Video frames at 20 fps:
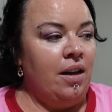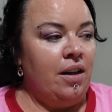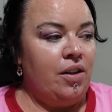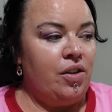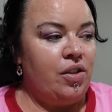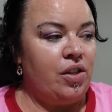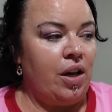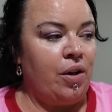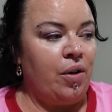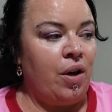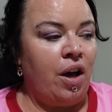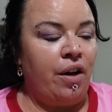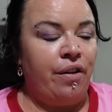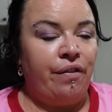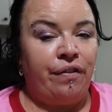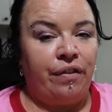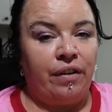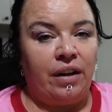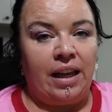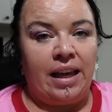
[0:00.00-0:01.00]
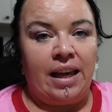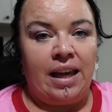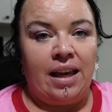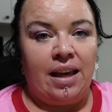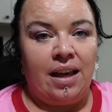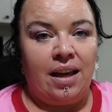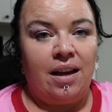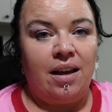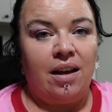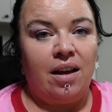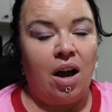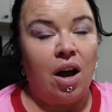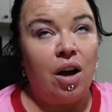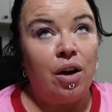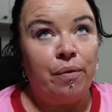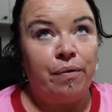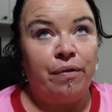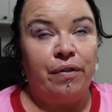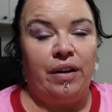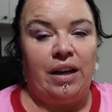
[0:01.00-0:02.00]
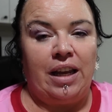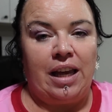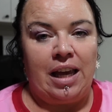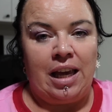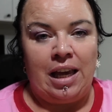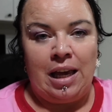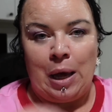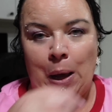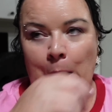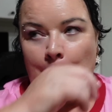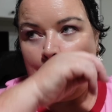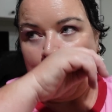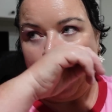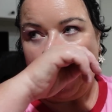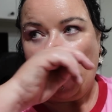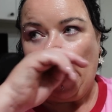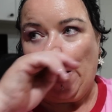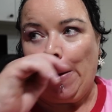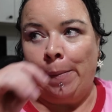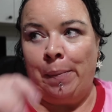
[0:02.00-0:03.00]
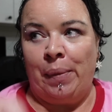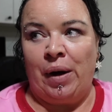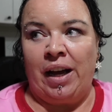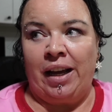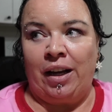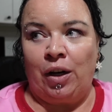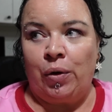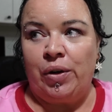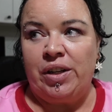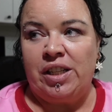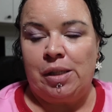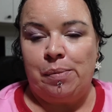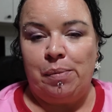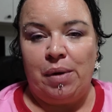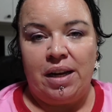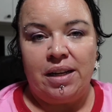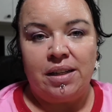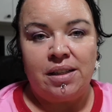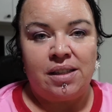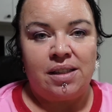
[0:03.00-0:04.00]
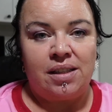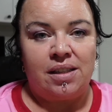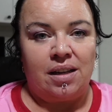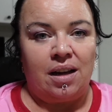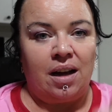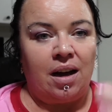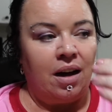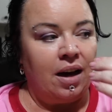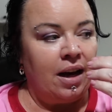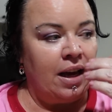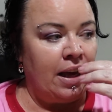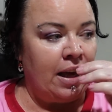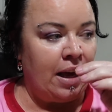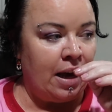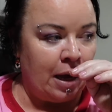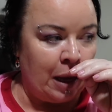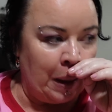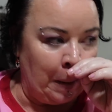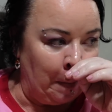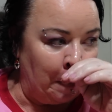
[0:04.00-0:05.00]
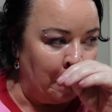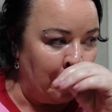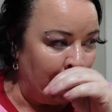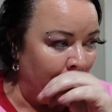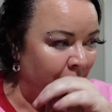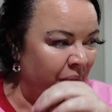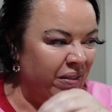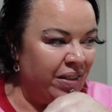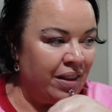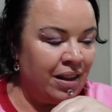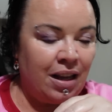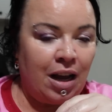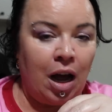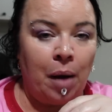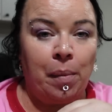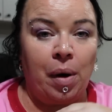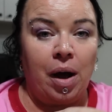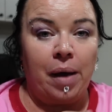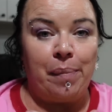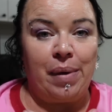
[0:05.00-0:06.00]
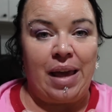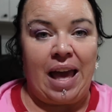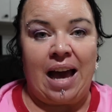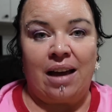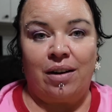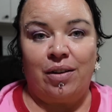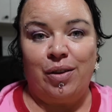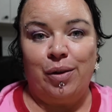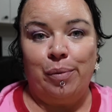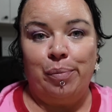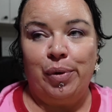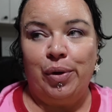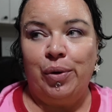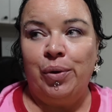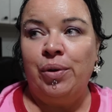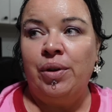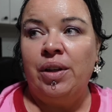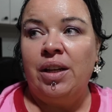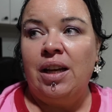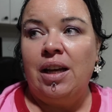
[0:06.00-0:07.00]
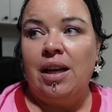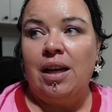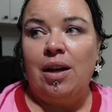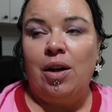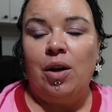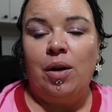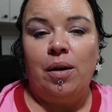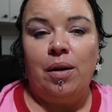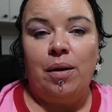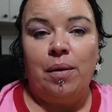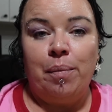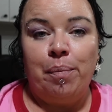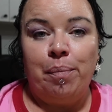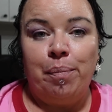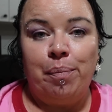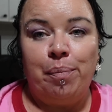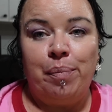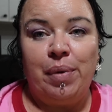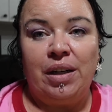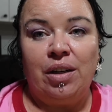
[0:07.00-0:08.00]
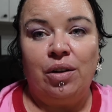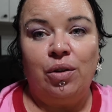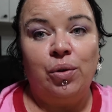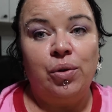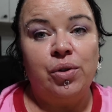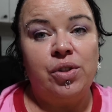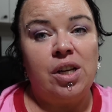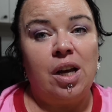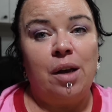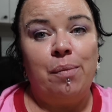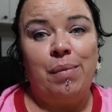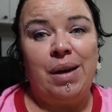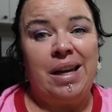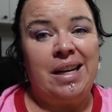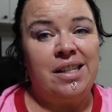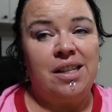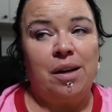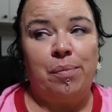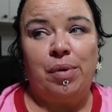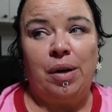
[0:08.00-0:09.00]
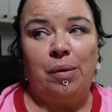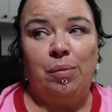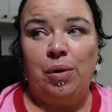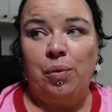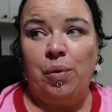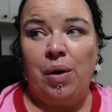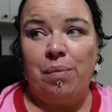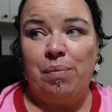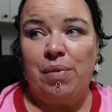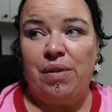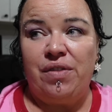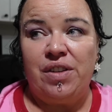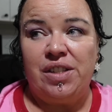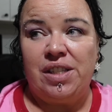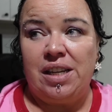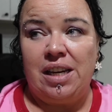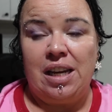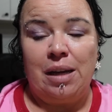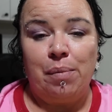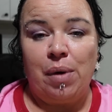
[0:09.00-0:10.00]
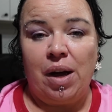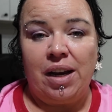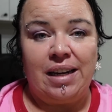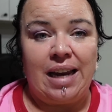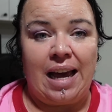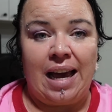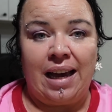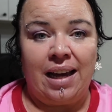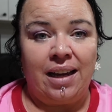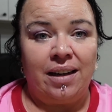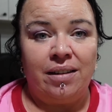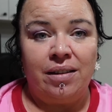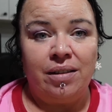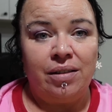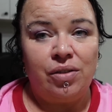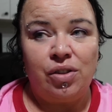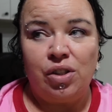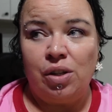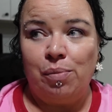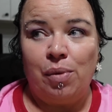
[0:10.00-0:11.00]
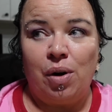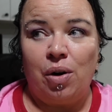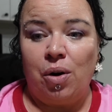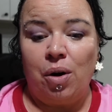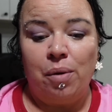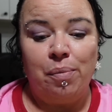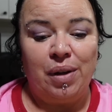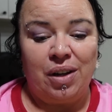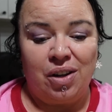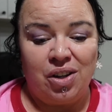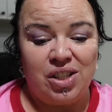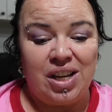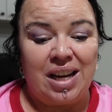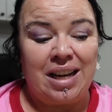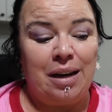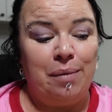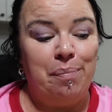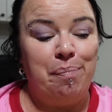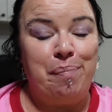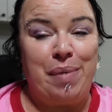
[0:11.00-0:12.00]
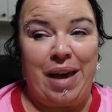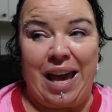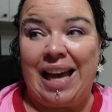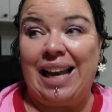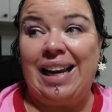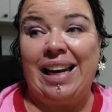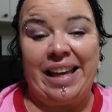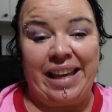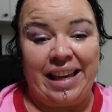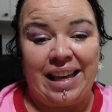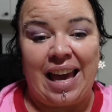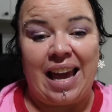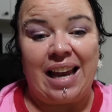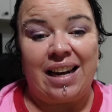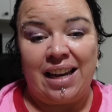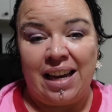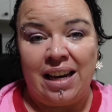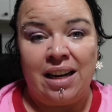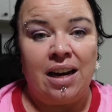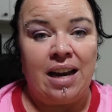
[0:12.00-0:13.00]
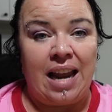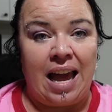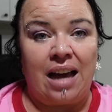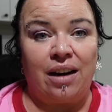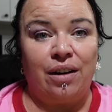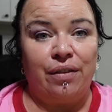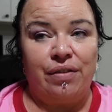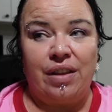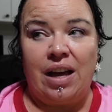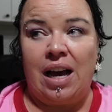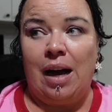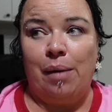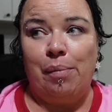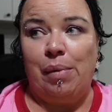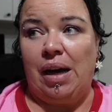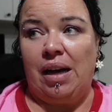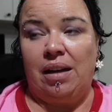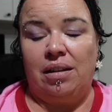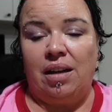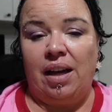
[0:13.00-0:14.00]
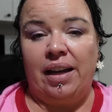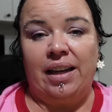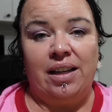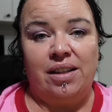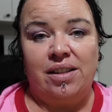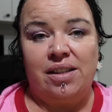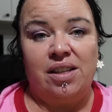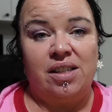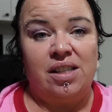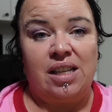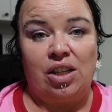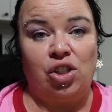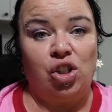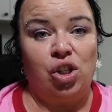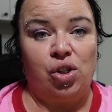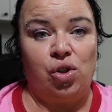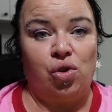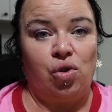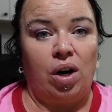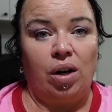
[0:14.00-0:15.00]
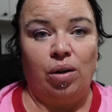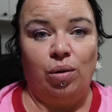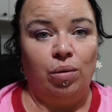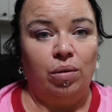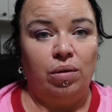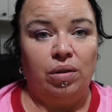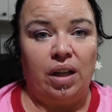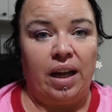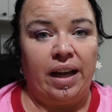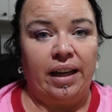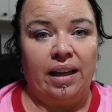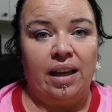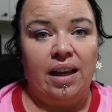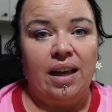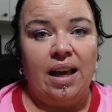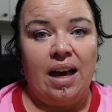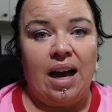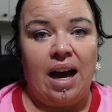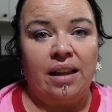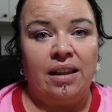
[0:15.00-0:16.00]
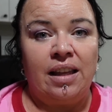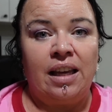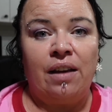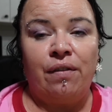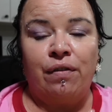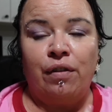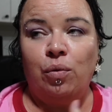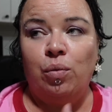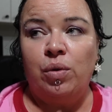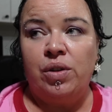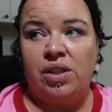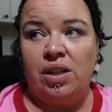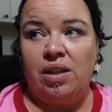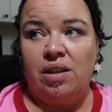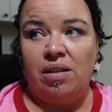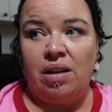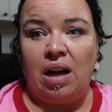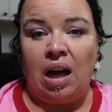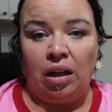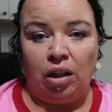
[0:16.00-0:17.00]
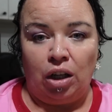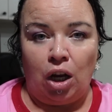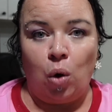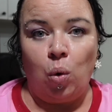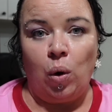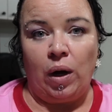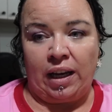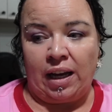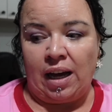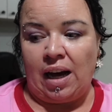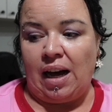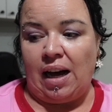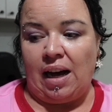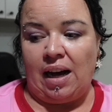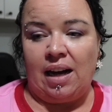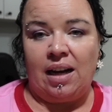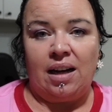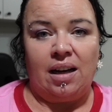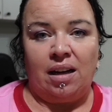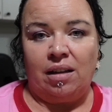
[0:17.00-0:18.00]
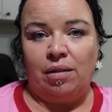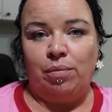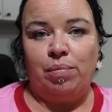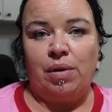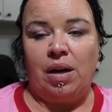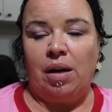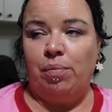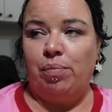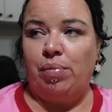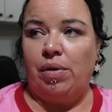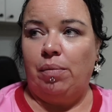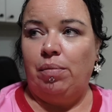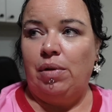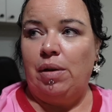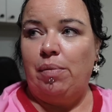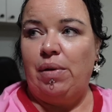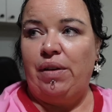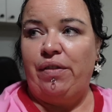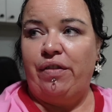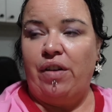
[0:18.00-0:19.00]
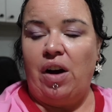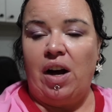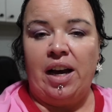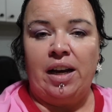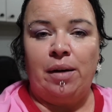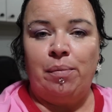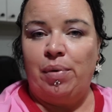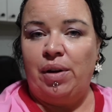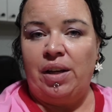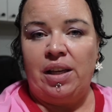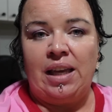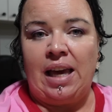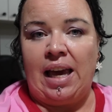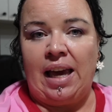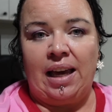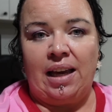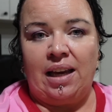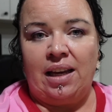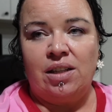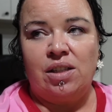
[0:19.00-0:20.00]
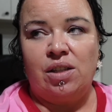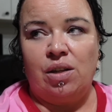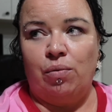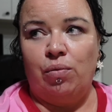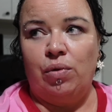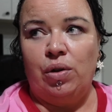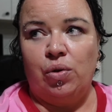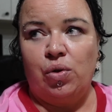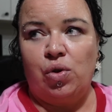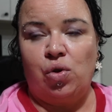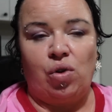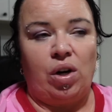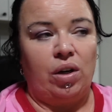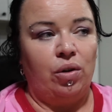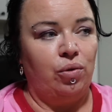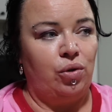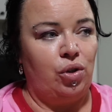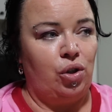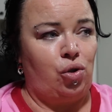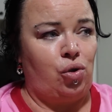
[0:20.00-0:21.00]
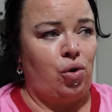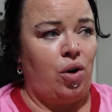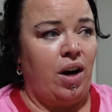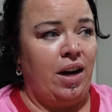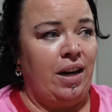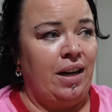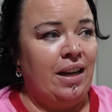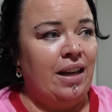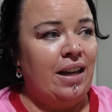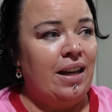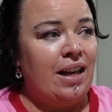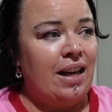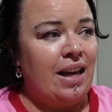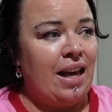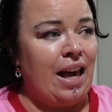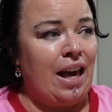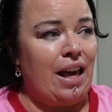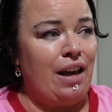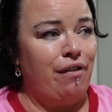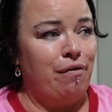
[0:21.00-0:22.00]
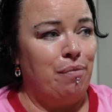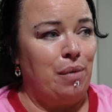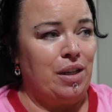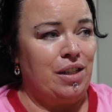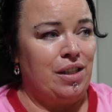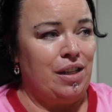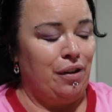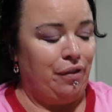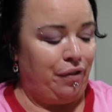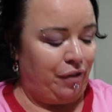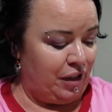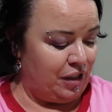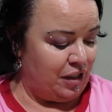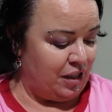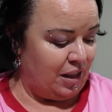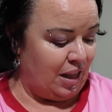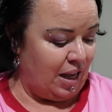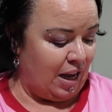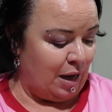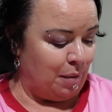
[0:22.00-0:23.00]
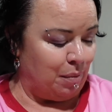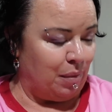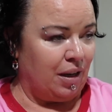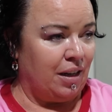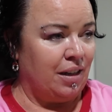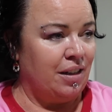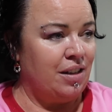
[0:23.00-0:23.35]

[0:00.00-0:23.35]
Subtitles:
So hopefully by Christmas, I might be out of the boot. But it also means I probably won't be visiting my dad tomorrow, because I can barely get in and out of the Hummer. Like it's such a struggle. Like I think if it was a lower car, I'd probably be fine. But yeah, it's a real struggle to try and heave myself into the Hummer.